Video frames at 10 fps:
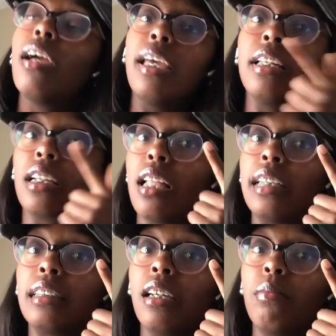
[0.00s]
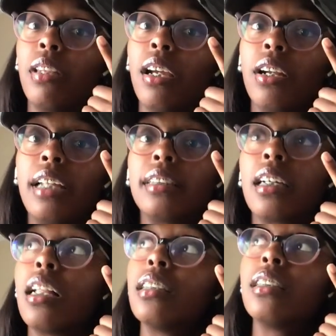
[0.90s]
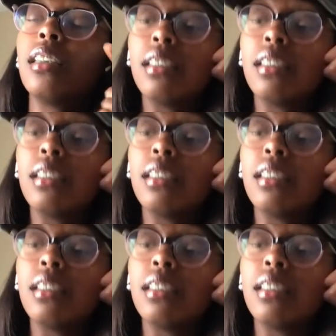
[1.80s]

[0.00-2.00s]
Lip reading: in the closet up there, just the closet.